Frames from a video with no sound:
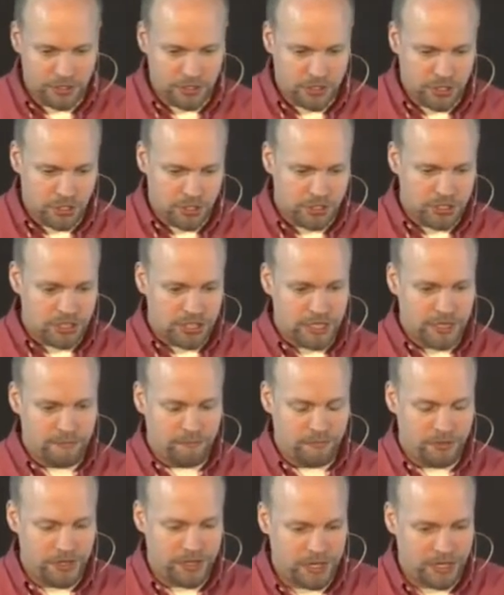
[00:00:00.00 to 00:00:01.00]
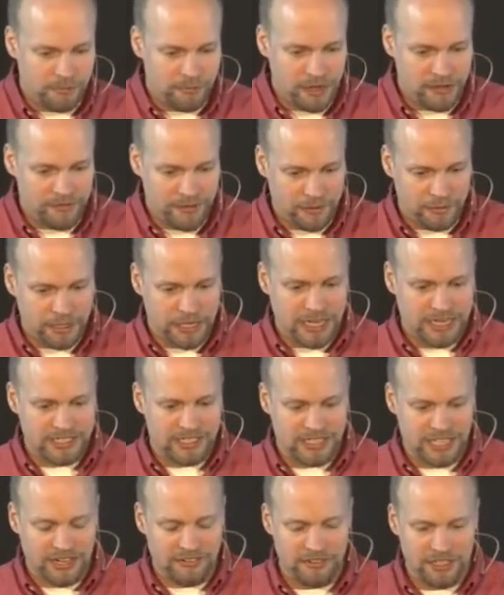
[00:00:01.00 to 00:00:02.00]
church that my family got
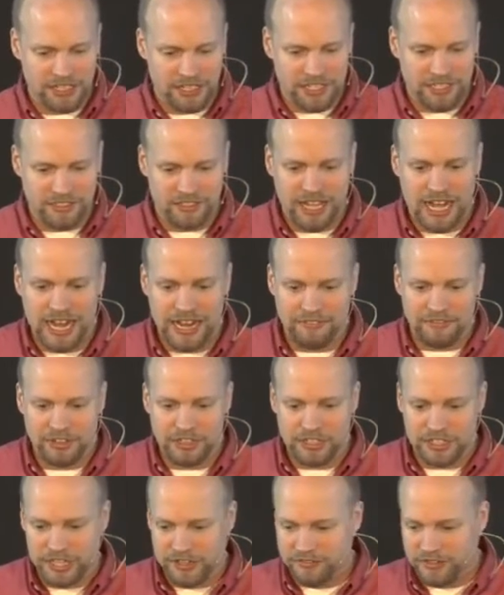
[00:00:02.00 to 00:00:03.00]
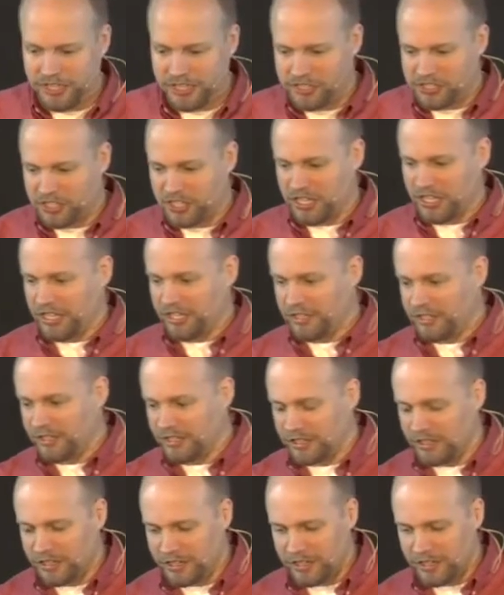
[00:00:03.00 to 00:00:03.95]
saved in did a live nativity scene